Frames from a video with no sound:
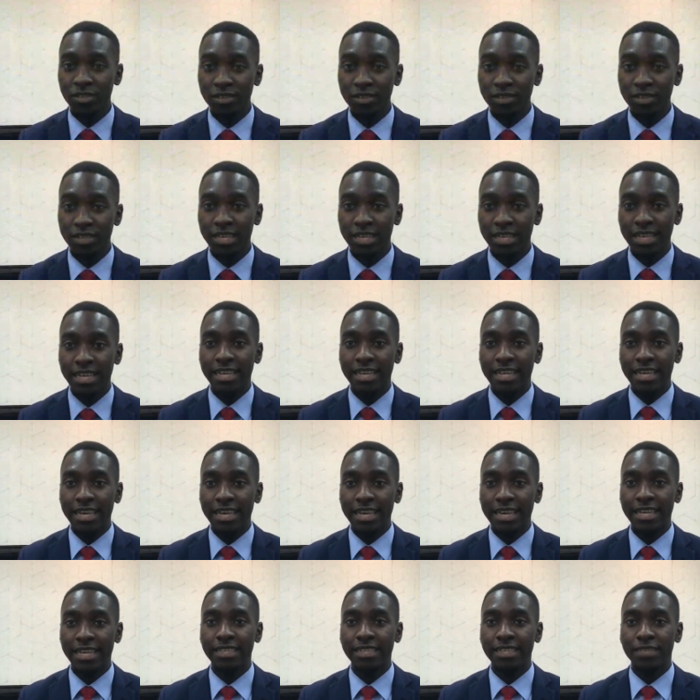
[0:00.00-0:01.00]
field,
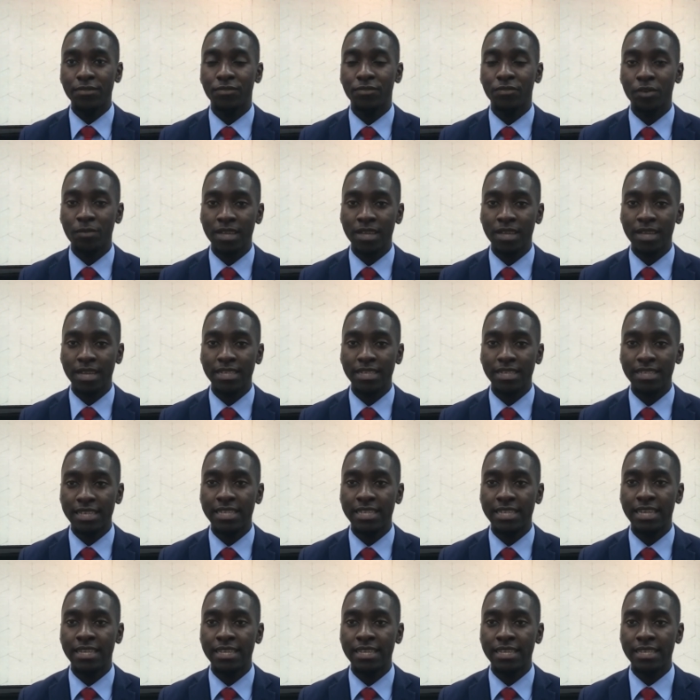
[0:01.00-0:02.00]
and from that
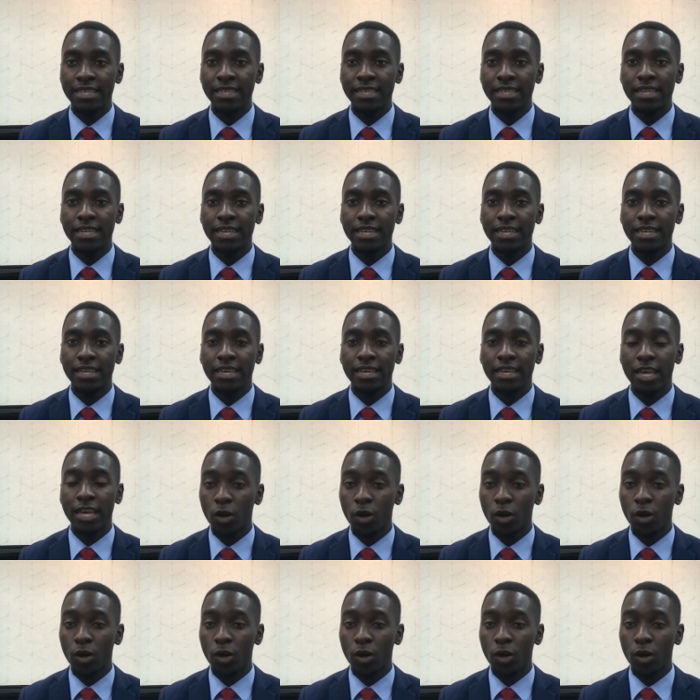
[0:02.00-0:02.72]
it can easily